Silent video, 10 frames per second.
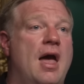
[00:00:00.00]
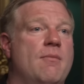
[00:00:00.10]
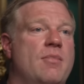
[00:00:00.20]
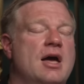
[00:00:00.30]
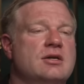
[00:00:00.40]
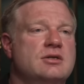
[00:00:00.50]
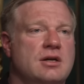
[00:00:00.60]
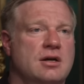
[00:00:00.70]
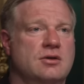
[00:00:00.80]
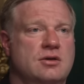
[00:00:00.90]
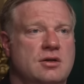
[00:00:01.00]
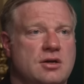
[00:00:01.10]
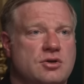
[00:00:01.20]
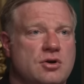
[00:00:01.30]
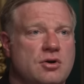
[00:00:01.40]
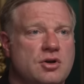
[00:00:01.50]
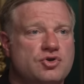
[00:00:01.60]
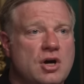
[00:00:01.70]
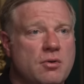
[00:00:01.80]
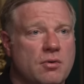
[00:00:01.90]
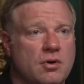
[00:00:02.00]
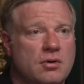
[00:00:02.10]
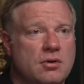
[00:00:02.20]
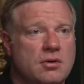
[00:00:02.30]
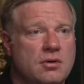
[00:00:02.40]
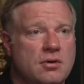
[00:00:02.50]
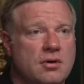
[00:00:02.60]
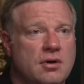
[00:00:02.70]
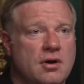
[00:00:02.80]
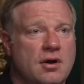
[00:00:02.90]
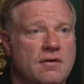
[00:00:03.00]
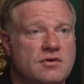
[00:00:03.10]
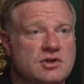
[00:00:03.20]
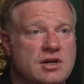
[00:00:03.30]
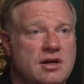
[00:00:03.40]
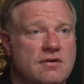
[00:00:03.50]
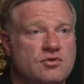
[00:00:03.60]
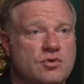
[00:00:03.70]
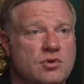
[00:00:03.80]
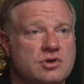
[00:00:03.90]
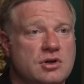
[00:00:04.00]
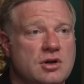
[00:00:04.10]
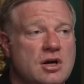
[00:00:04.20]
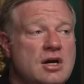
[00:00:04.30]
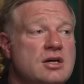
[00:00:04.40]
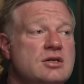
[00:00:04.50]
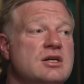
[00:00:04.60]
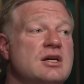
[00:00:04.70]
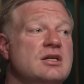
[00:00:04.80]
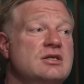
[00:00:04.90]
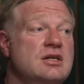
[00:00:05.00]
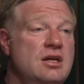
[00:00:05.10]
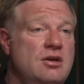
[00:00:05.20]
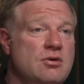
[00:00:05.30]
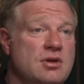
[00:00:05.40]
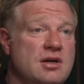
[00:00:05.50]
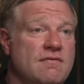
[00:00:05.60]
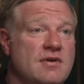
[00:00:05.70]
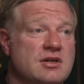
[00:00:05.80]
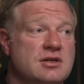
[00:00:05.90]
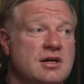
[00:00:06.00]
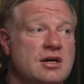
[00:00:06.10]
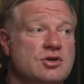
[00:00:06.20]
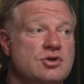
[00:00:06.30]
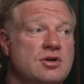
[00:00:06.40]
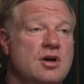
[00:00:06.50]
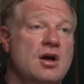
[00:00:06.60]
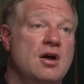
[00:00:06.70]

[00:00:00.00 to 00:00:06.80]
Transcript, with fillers: and pass it on to the Attorney General of the state of Georgia to continue the investigation,